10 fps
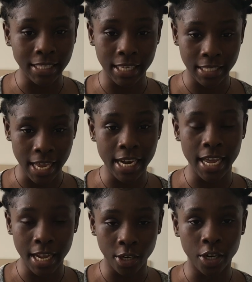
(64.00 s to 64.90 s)
as I
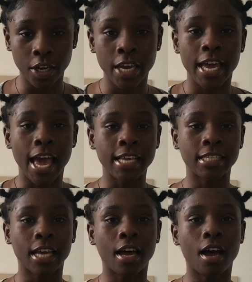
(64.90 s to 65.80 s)
said earlier,
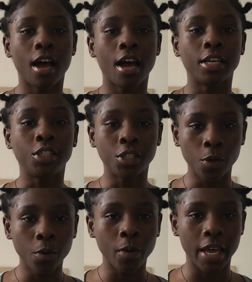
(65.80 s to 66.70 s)
is
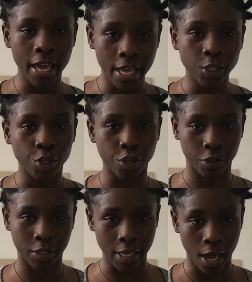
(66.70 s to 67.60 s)
do it
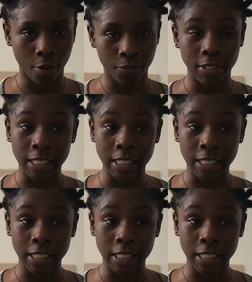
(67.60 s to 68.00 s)
yourself,